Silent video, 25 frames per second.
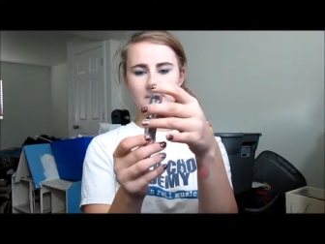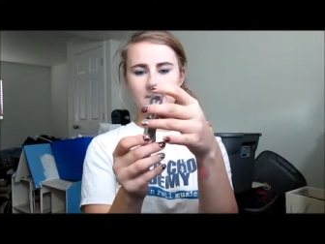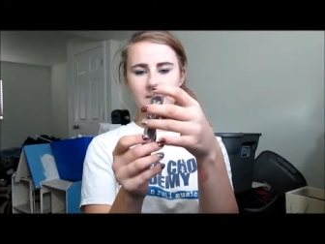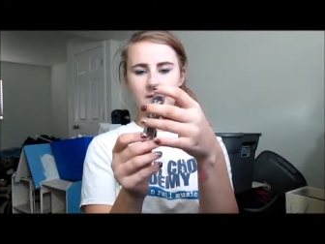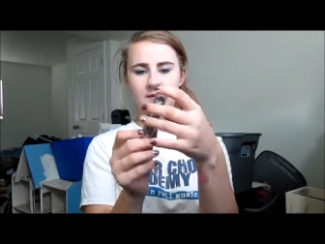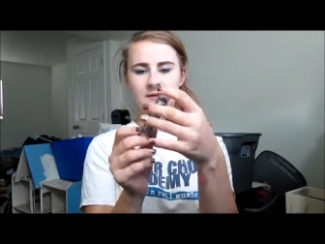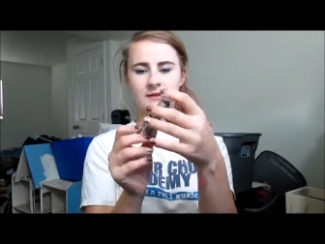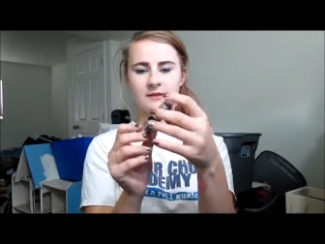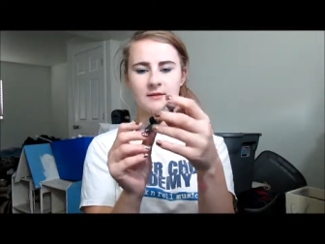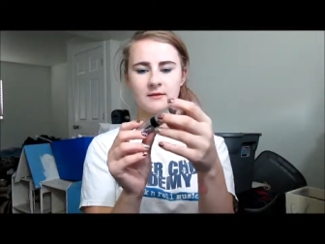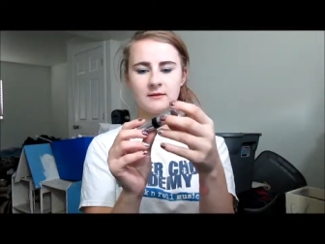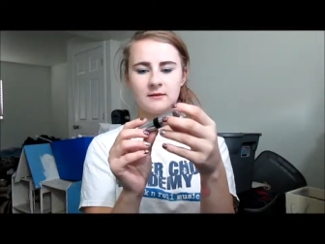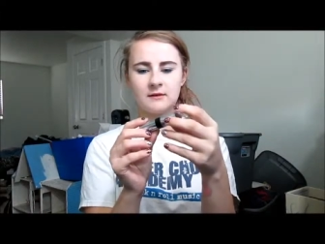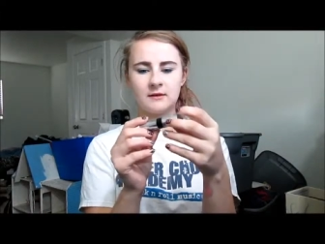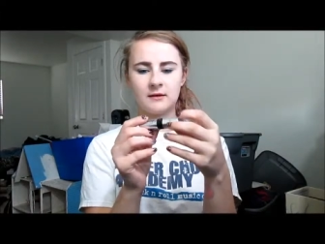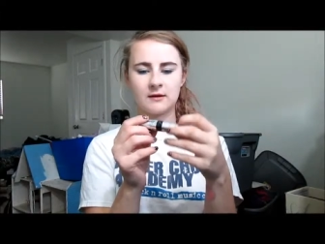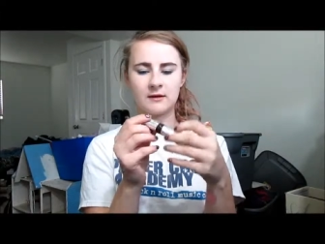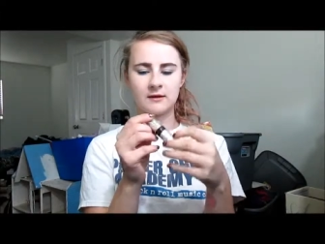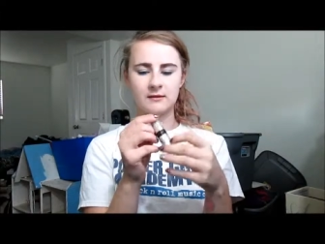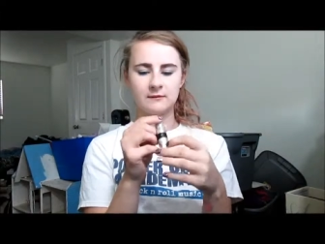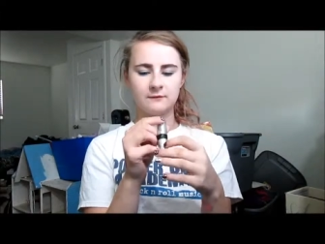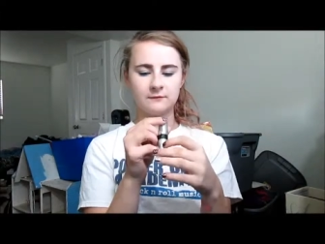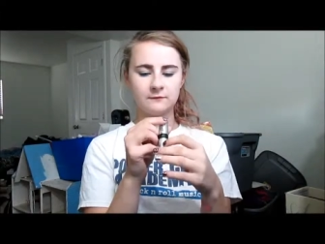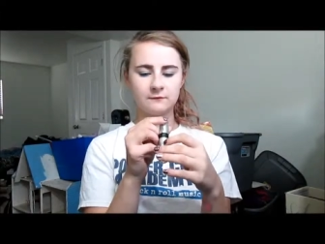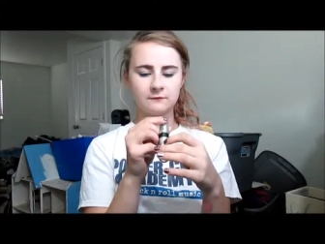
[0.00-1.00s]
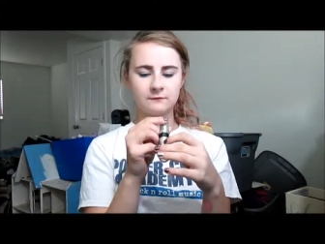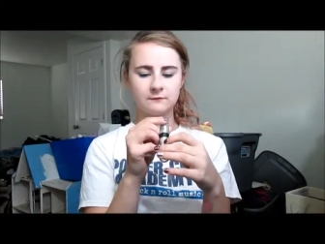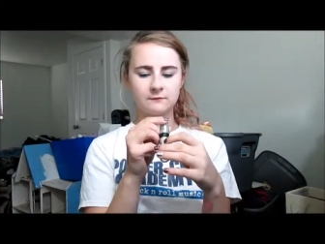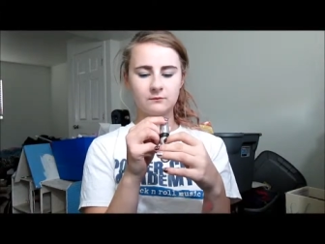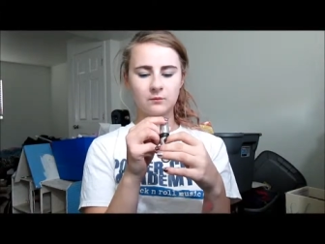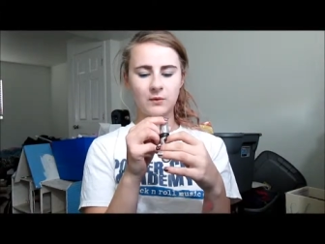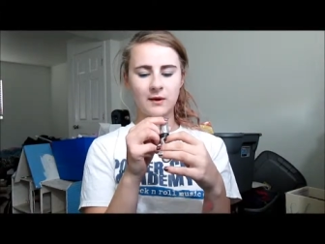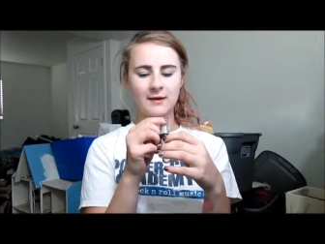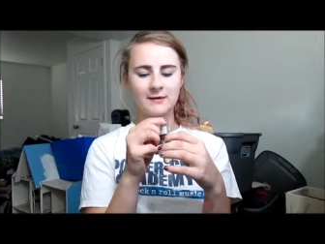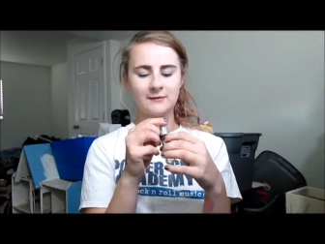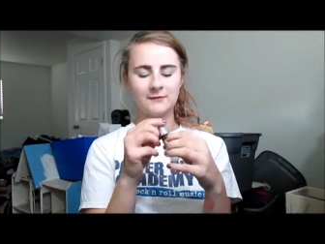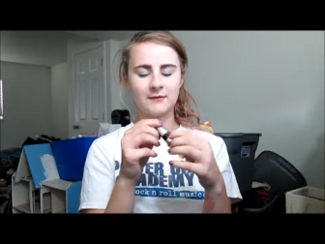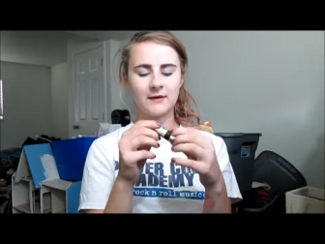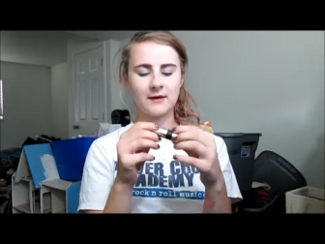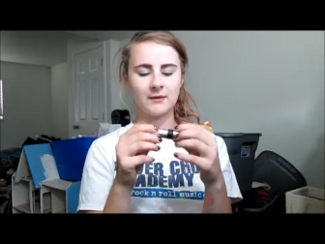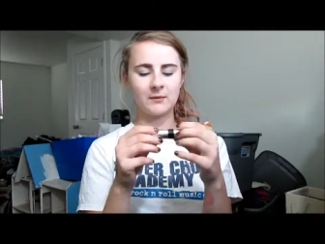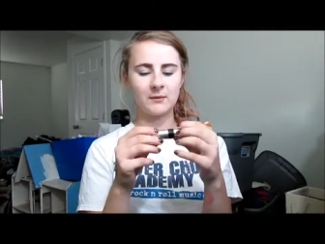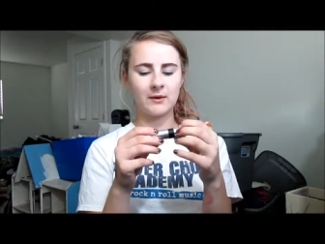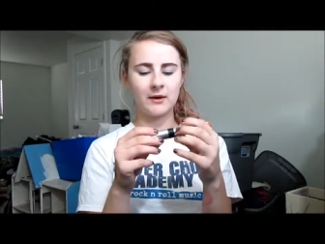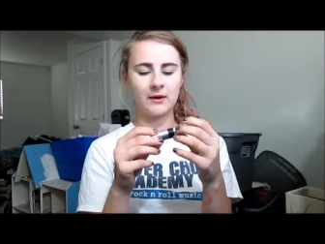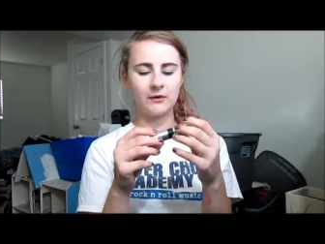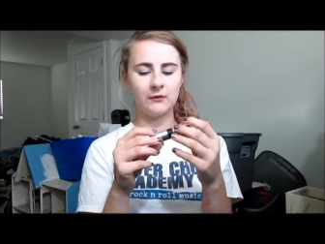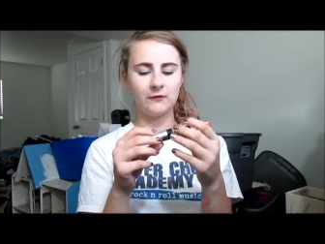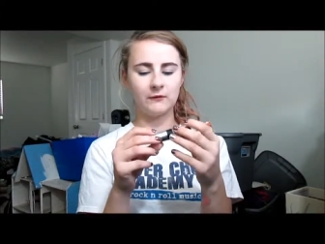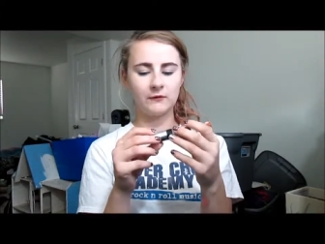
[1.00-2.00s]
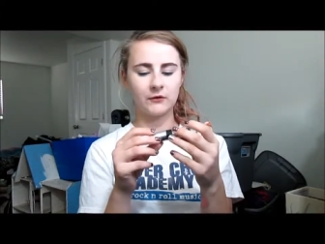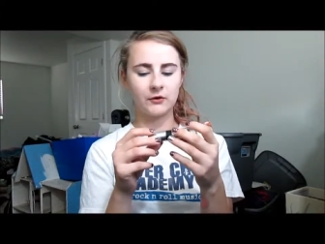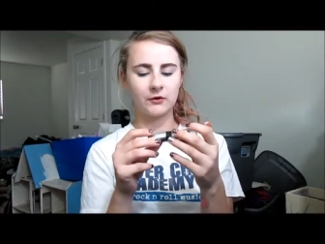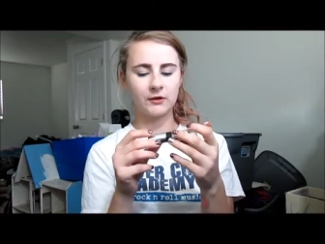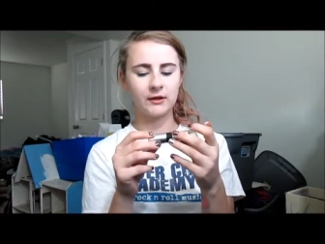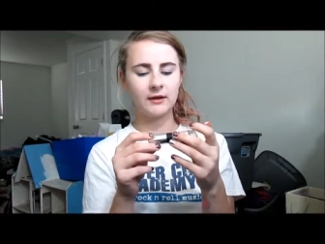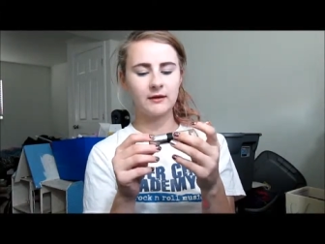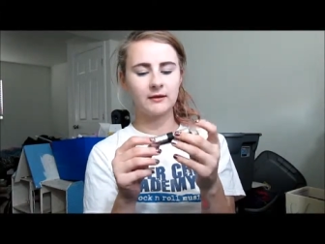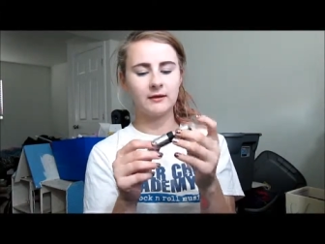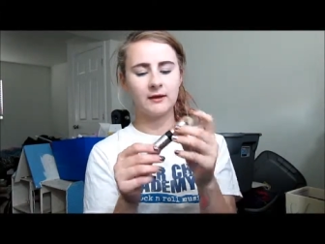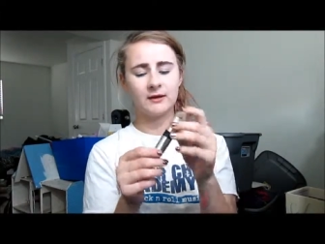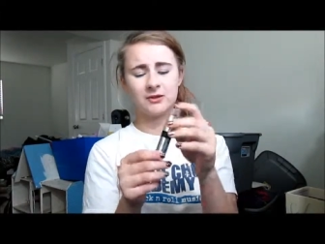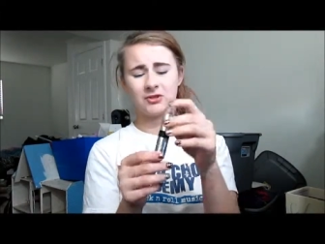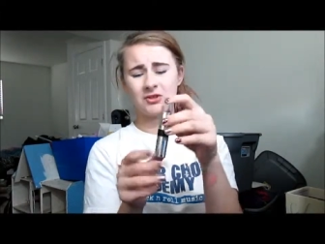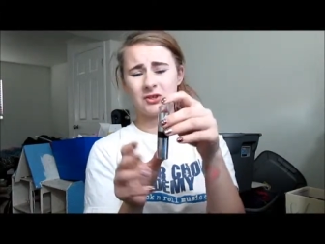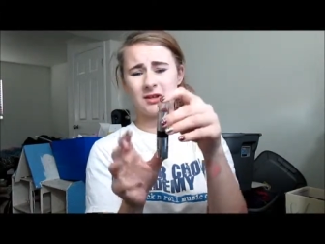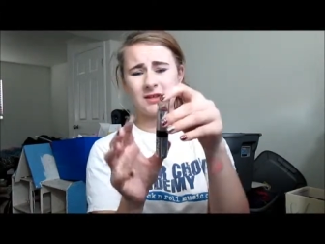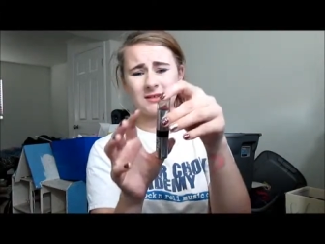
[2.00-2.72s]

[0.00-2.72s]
It's the Wet n Wild Fergie collection.